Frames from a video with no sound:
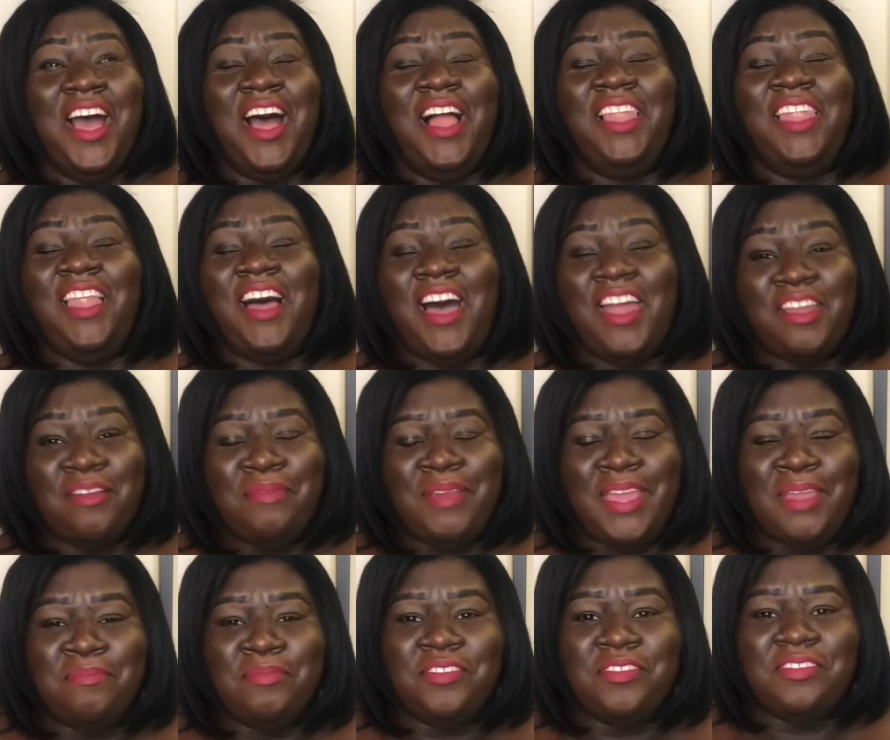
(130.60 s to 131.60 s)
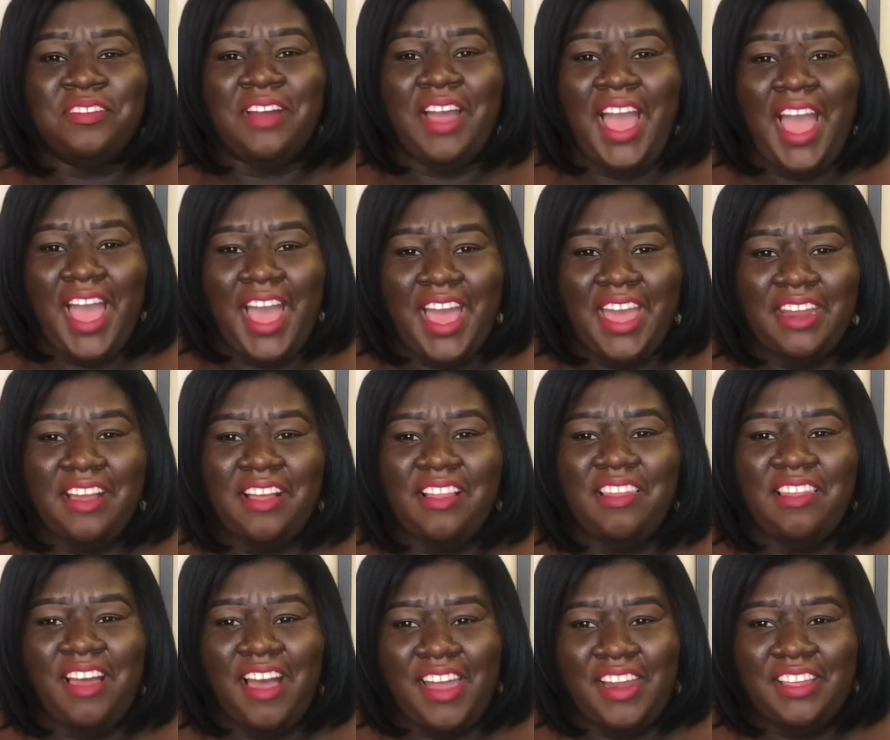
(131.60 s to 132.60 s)
a lot of people had a
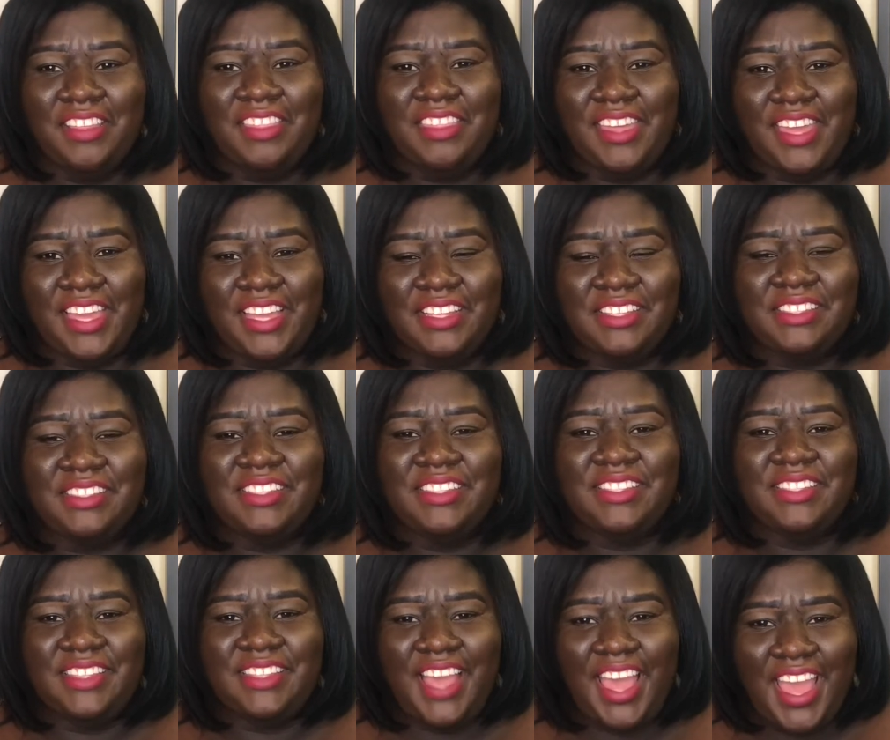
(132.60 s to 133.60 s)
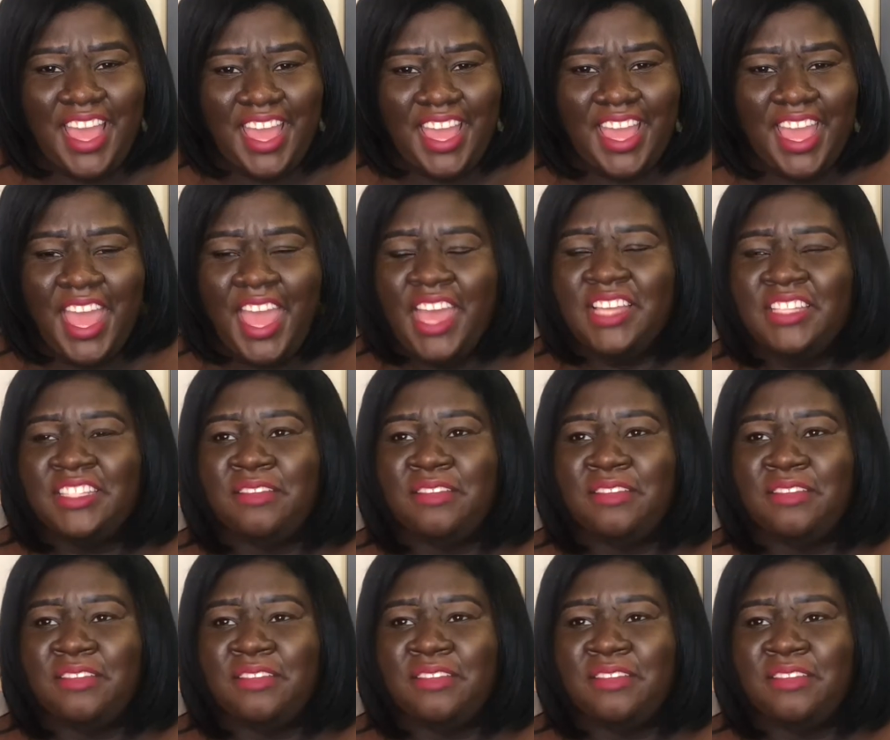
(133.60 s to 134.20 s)
lot of things to say.